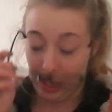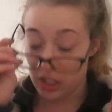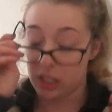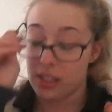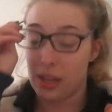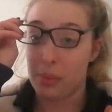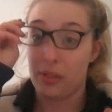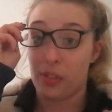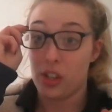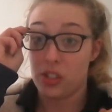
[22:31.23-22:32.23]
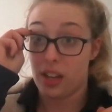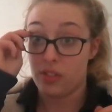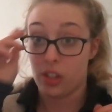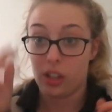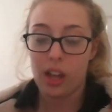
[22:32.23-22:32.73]
as you can tell with the photo
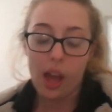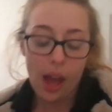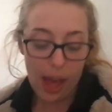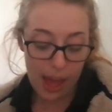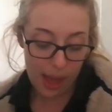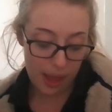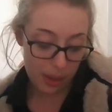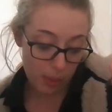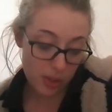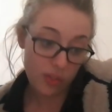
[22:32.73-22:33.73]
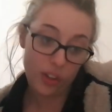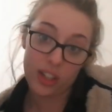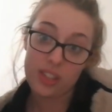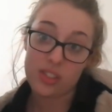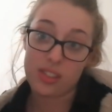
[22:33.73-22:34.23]
typed up. It was
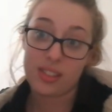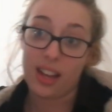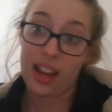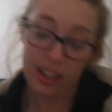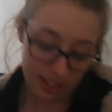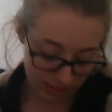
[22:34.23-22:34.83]
fun, it's just I